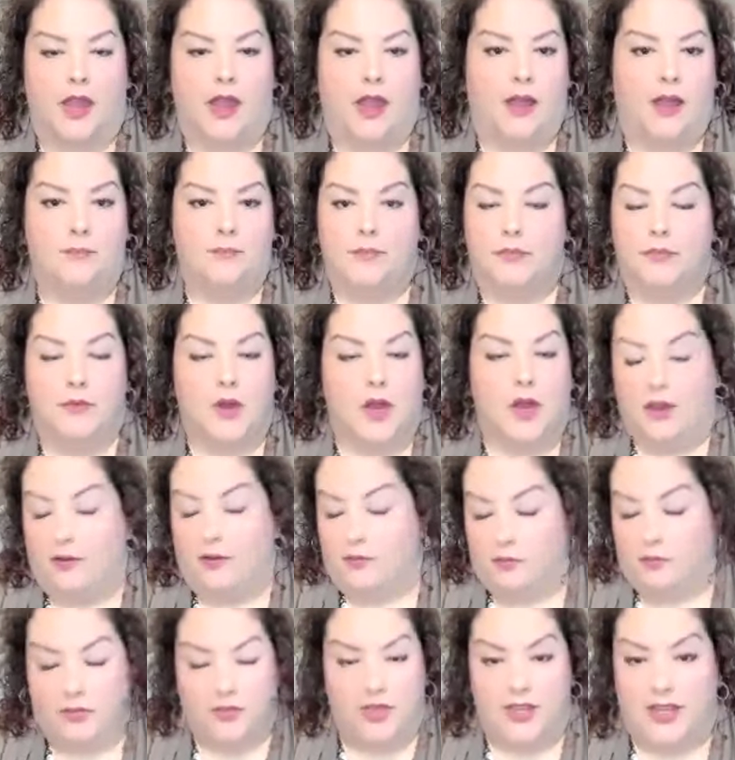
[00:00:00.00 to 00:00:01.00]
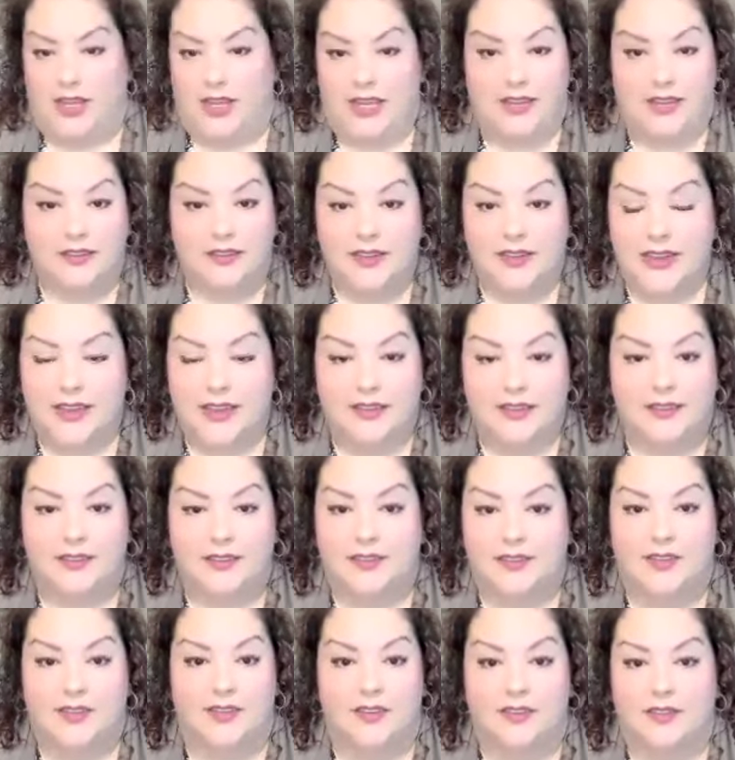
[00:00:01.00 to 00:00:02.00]
The
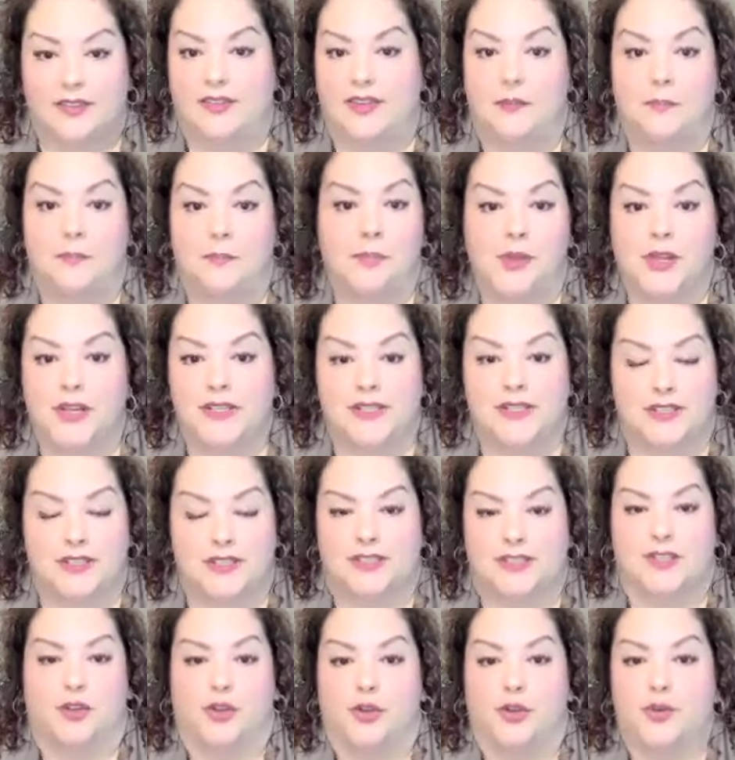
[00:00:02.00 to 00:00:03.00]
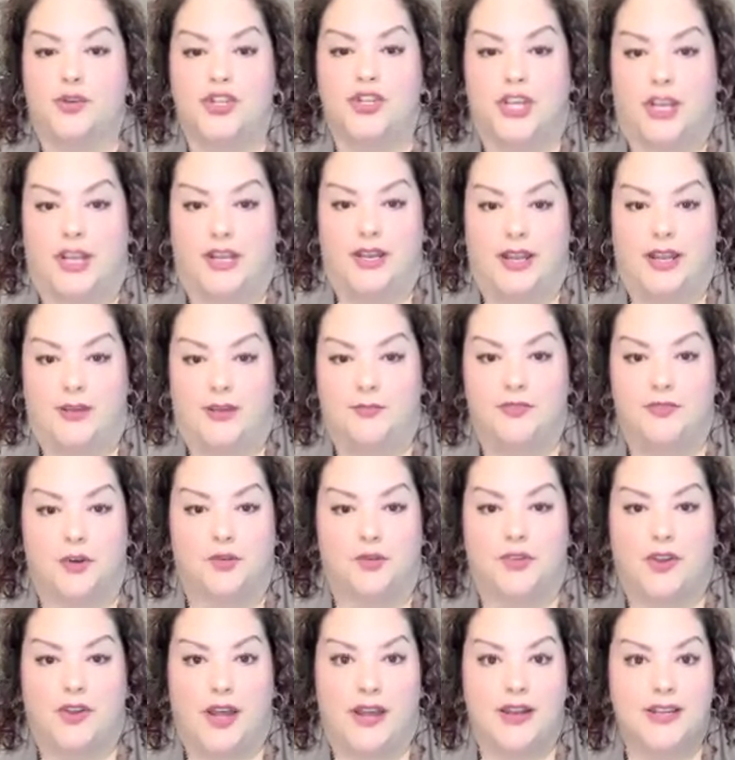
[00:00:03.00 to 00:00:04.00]
easiest, simplest solution, if
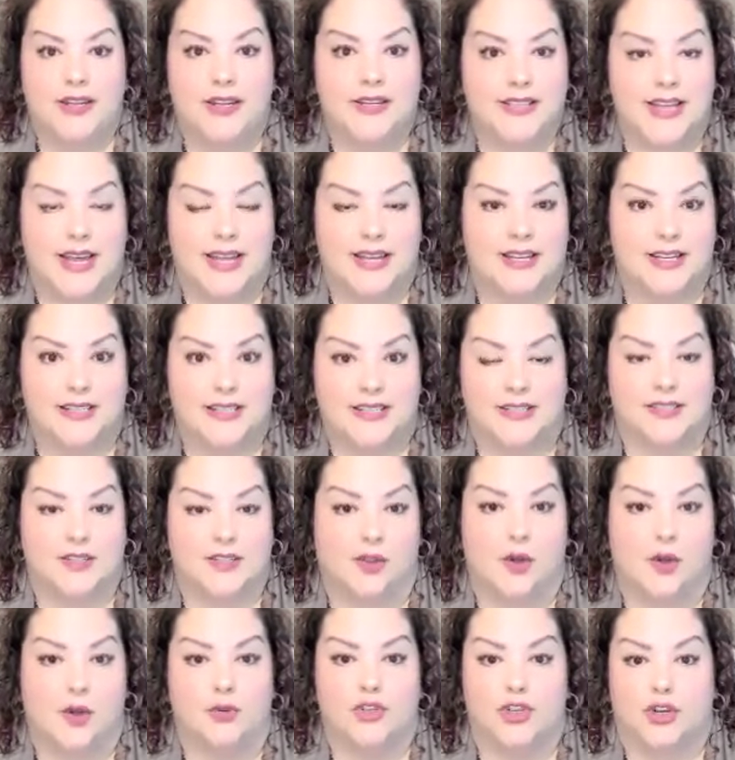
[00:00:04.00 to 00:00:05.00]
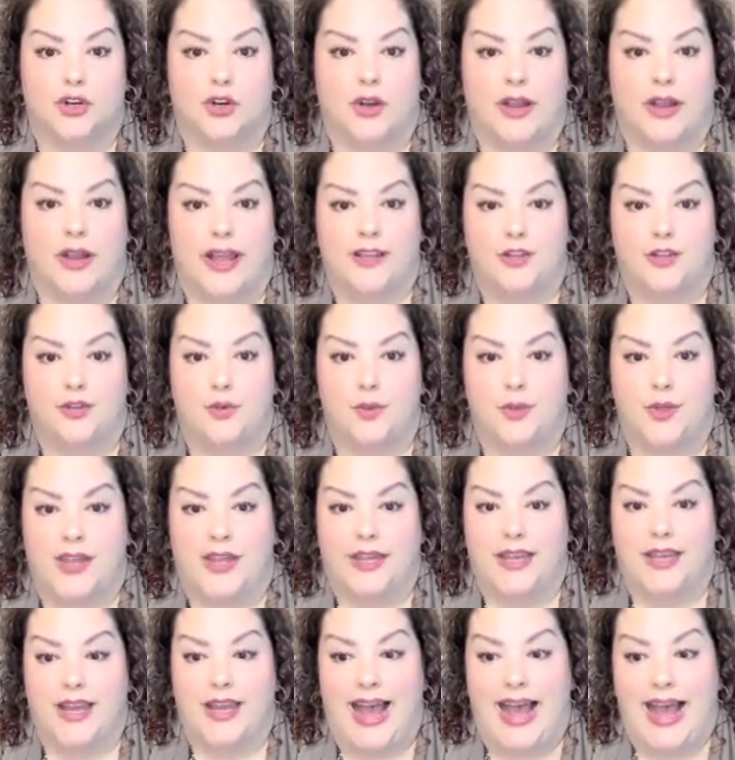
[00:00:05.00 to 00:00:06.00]
there's an unintended disclosure and you
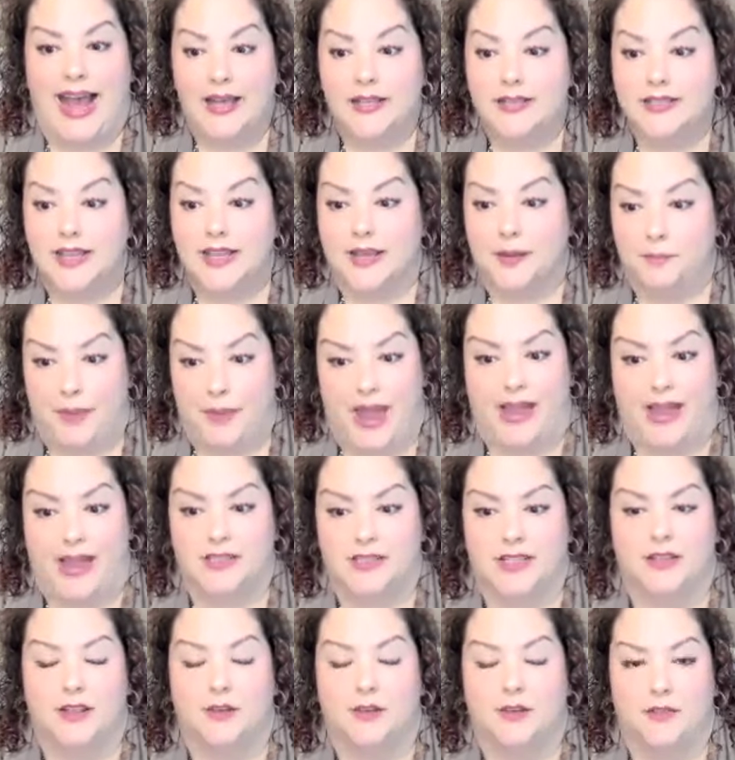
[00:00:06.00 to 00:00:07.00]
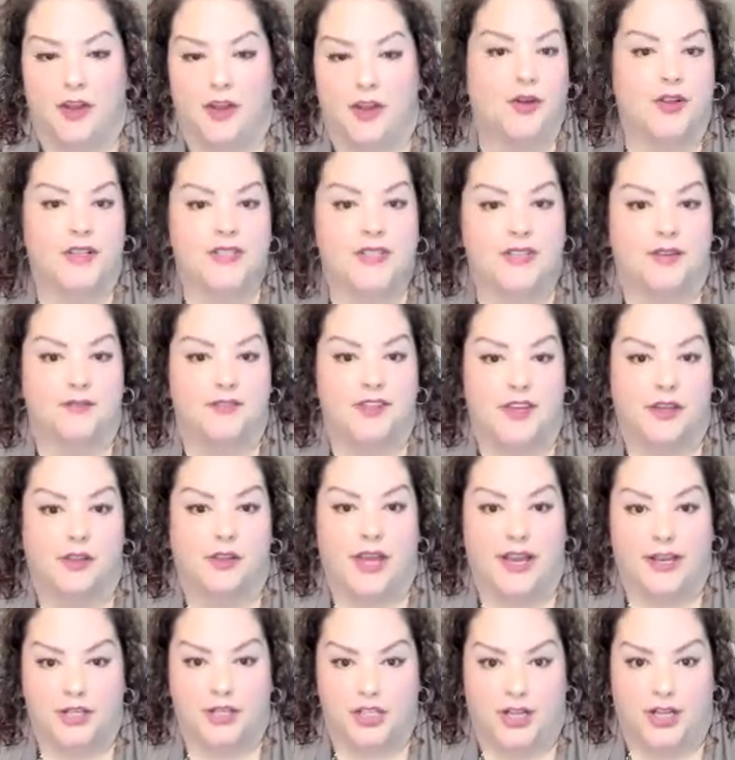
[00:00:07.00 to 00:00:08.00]
think it has impacted the fairness of the
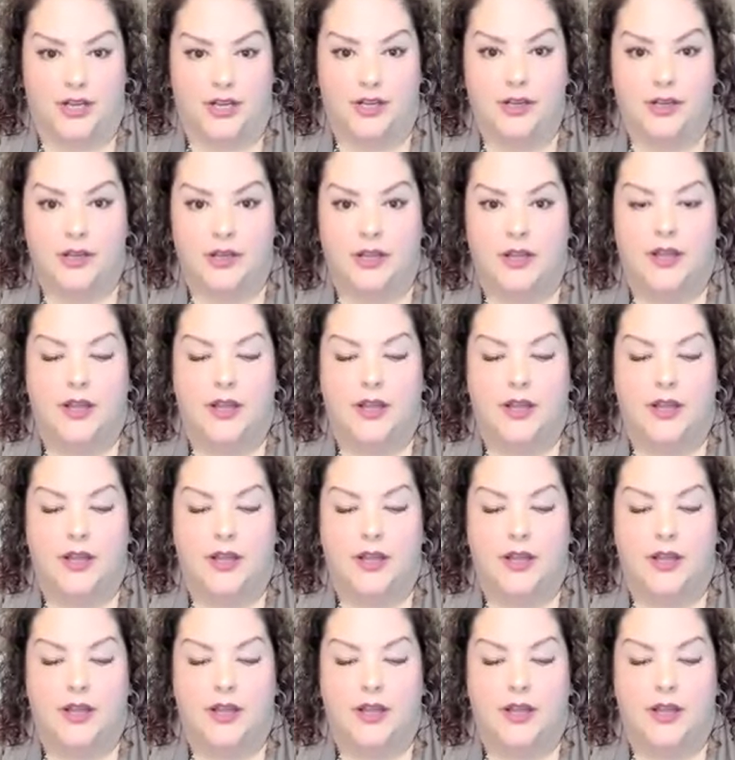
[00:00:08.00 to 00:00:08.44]
election,